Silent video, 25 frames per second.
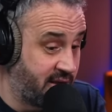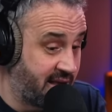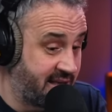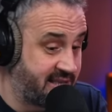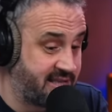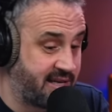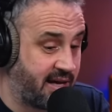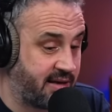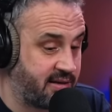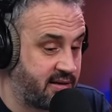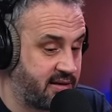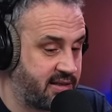that
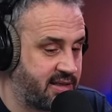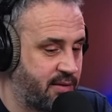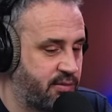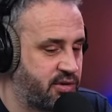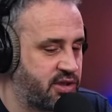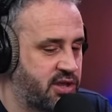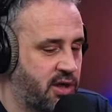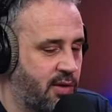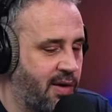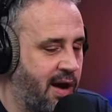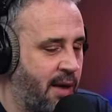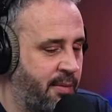sadness, I was
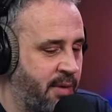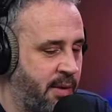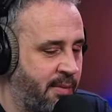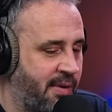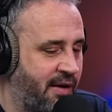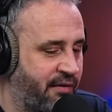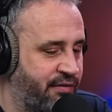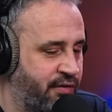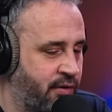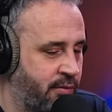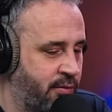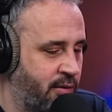so happy
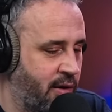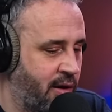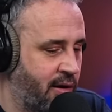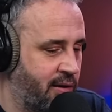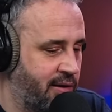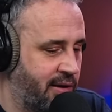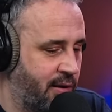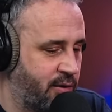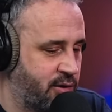about football.